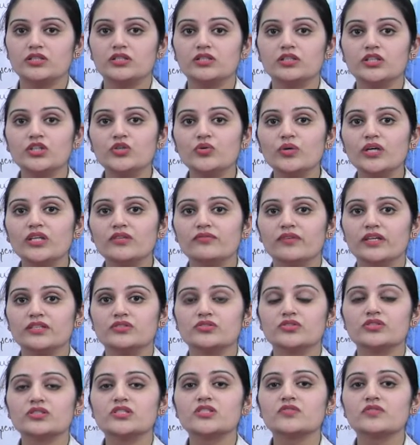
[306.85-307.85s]
the new
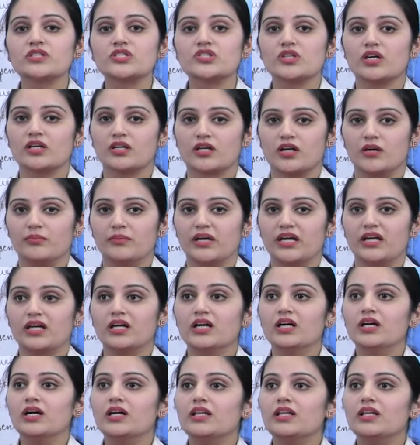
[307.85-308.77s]
inventions which are coming.